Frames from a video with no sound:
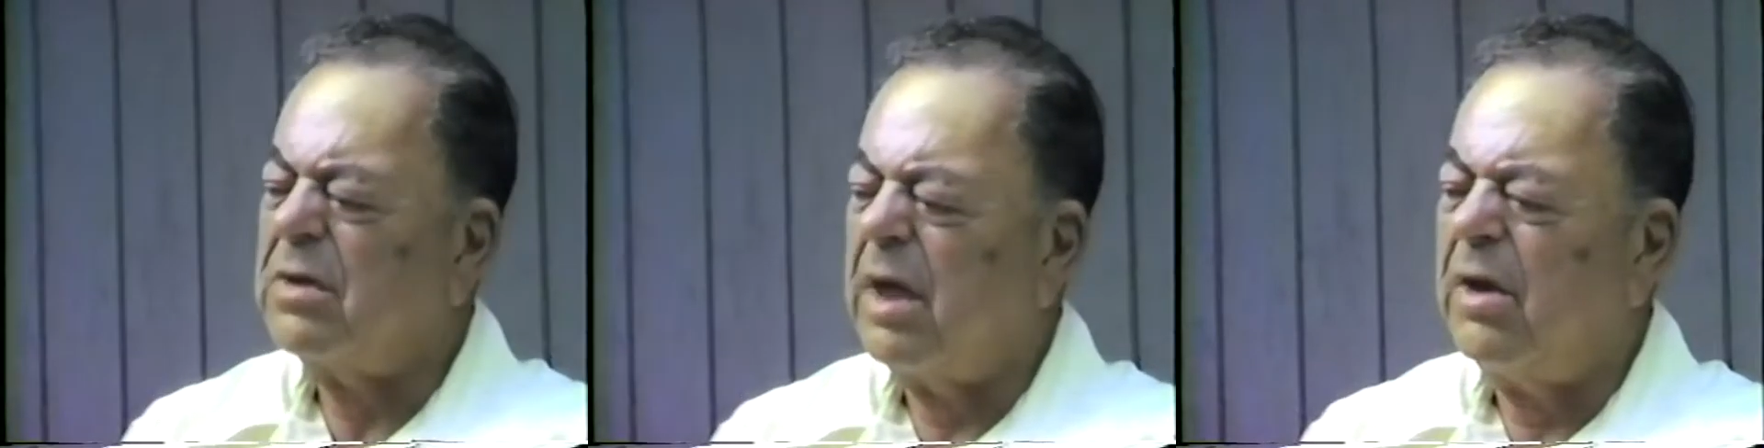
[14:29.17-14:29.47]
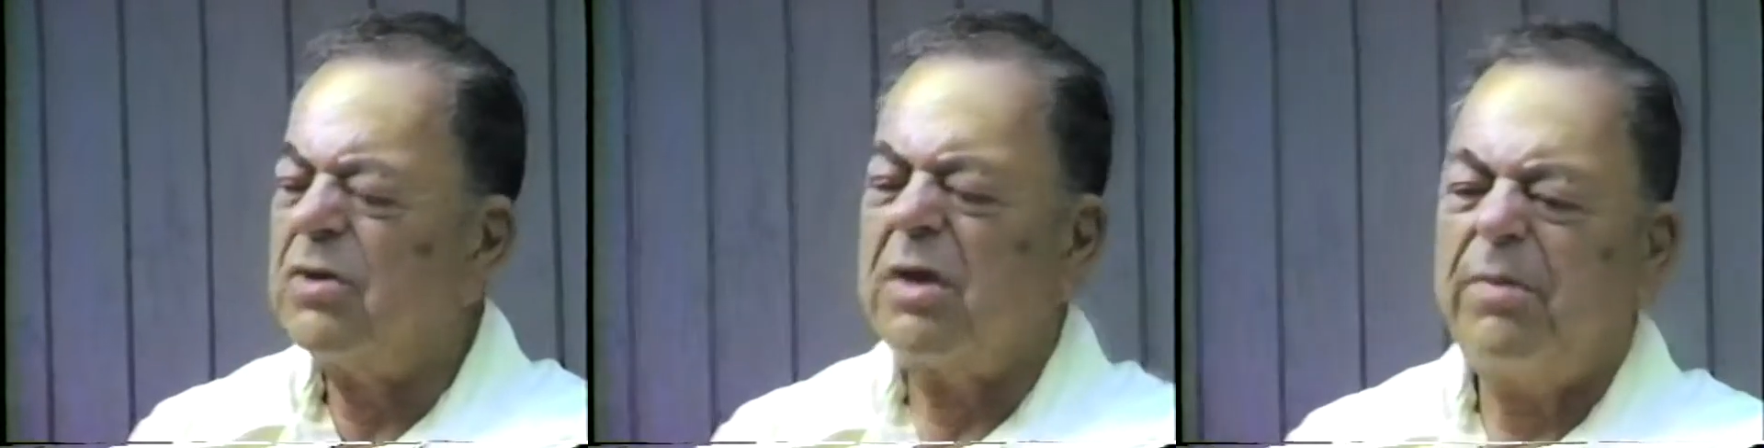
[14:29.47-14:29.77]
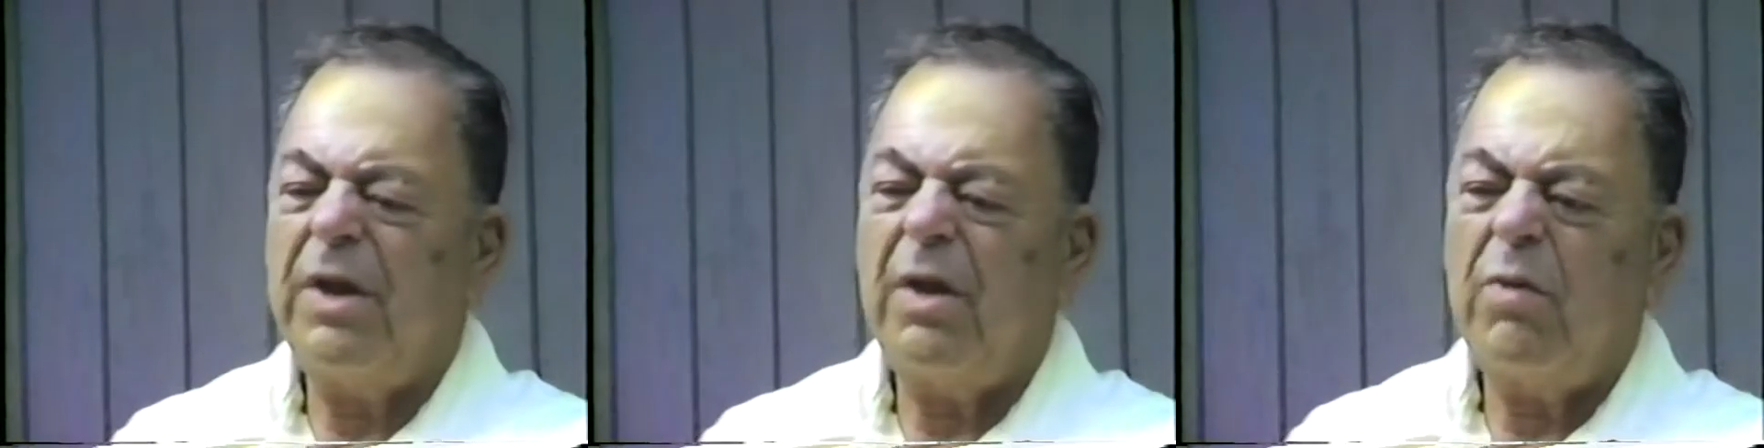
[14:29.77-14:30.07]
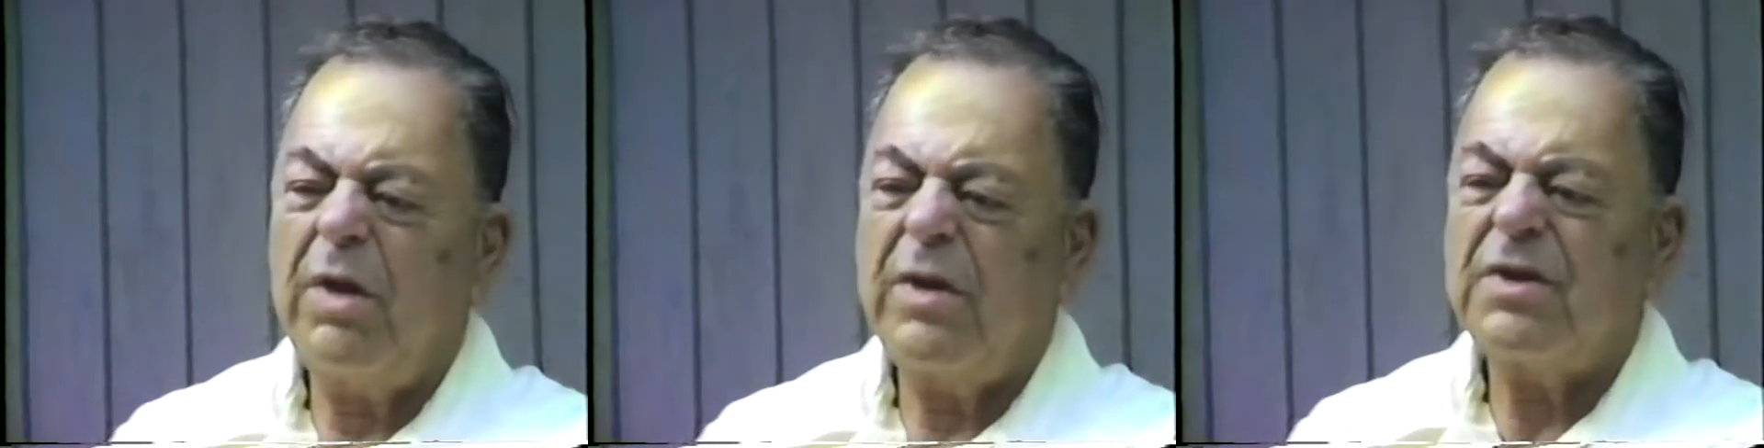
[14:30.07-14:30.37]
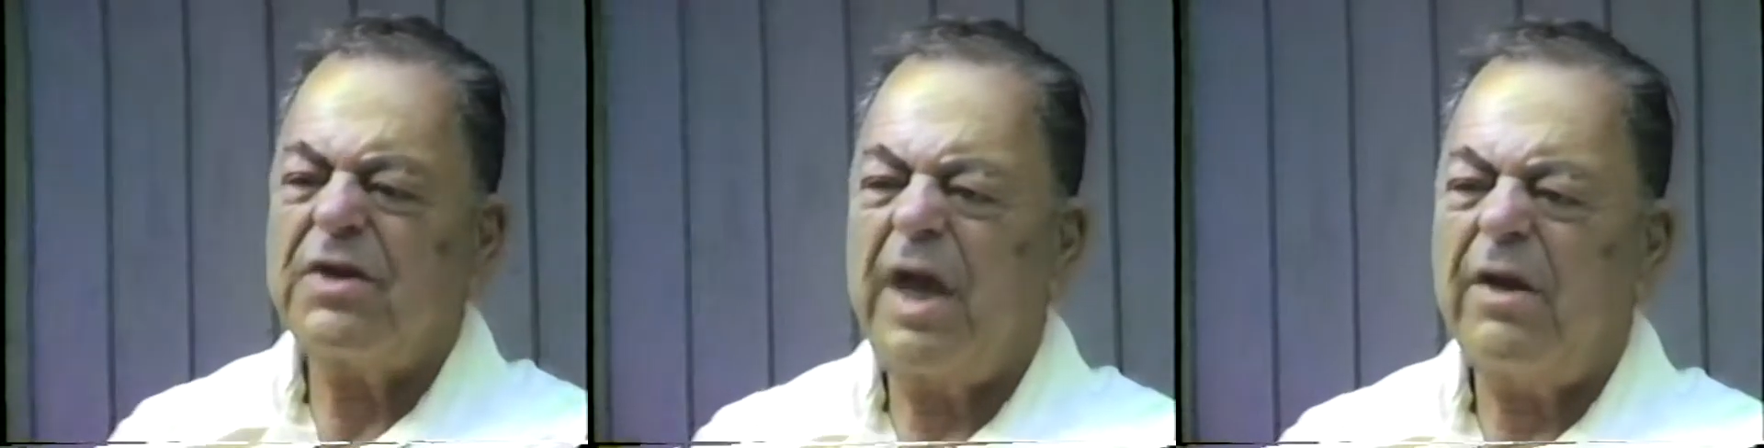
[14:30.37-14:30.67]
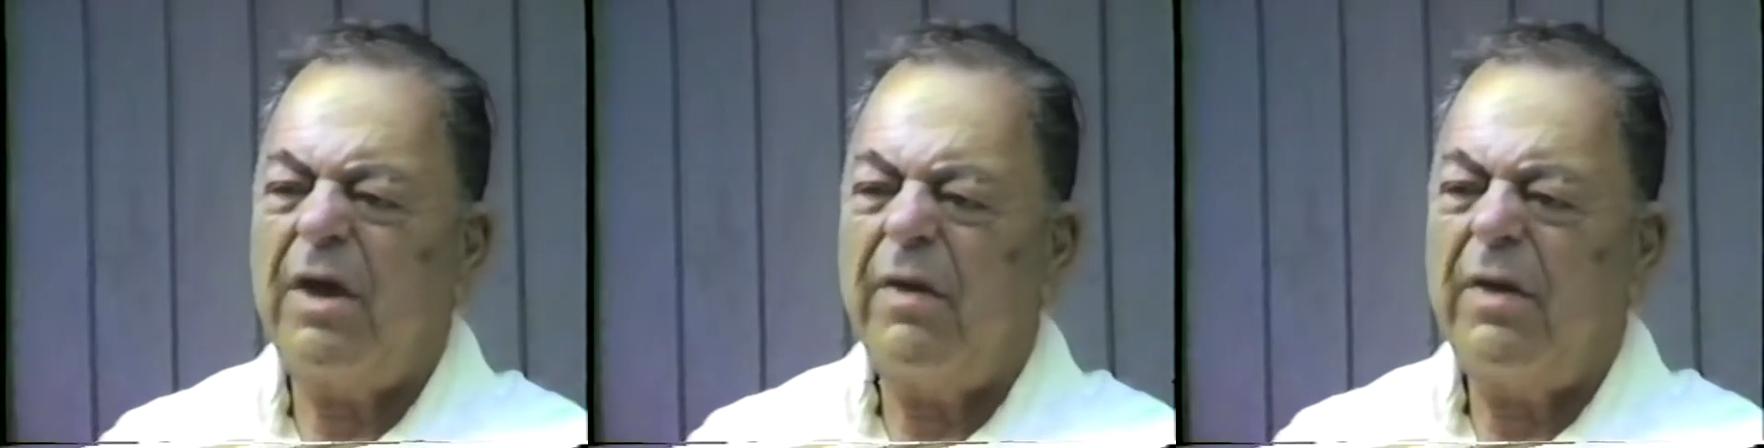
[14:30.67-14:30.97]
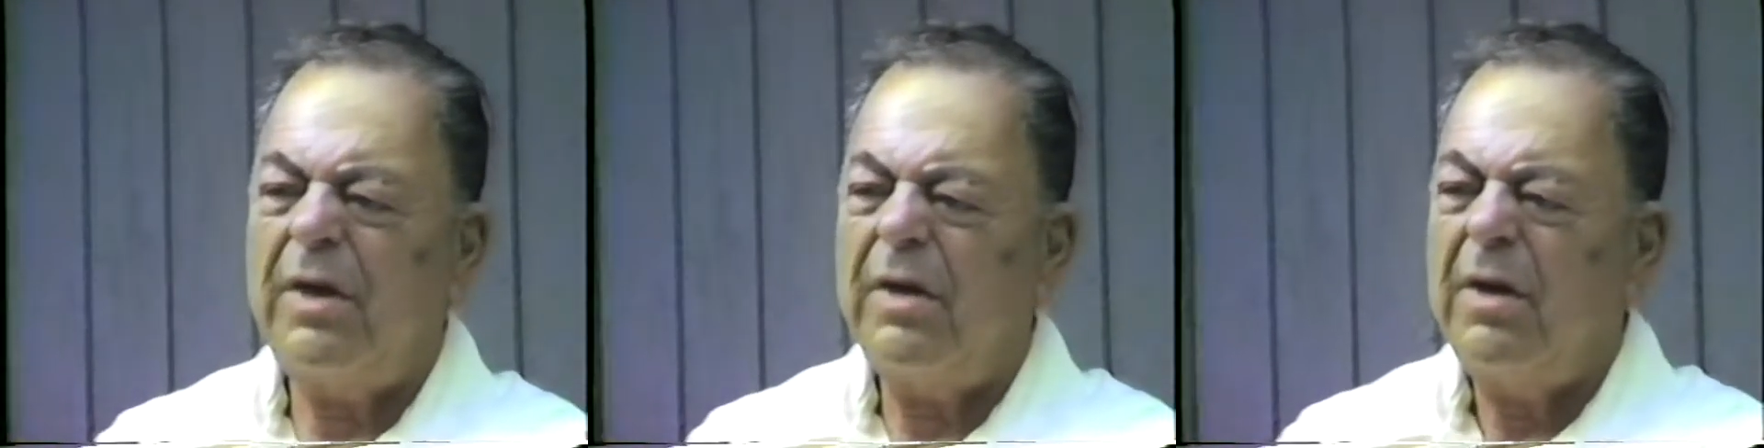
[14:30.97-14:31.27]
I used to be the one that sat on
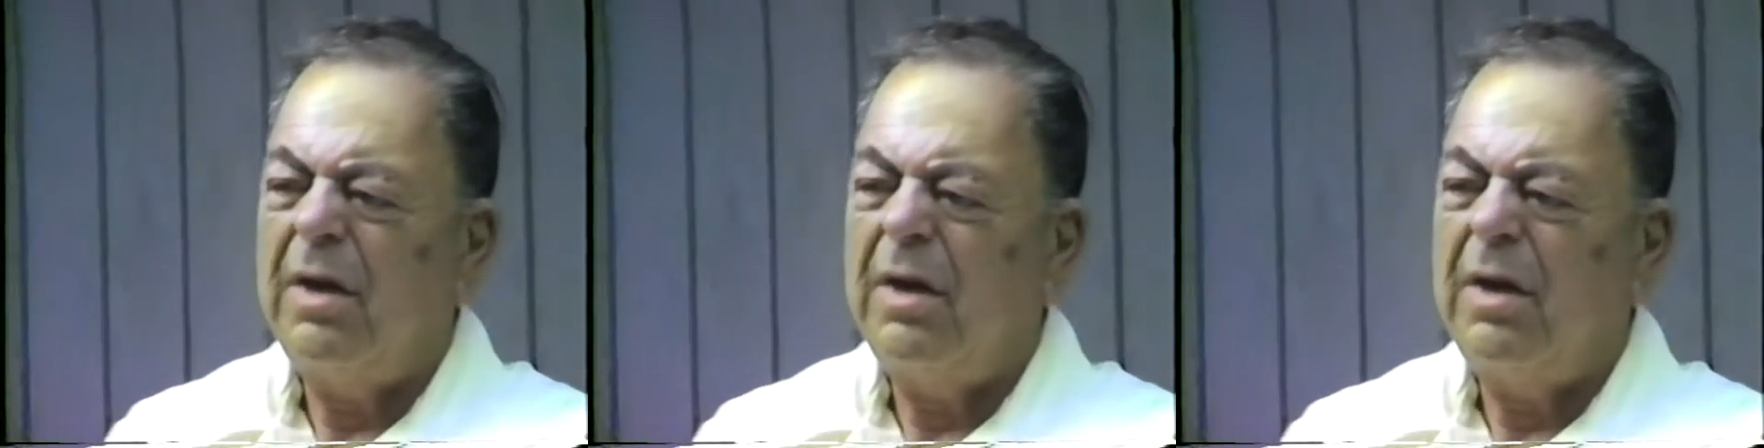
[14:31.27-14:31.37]
the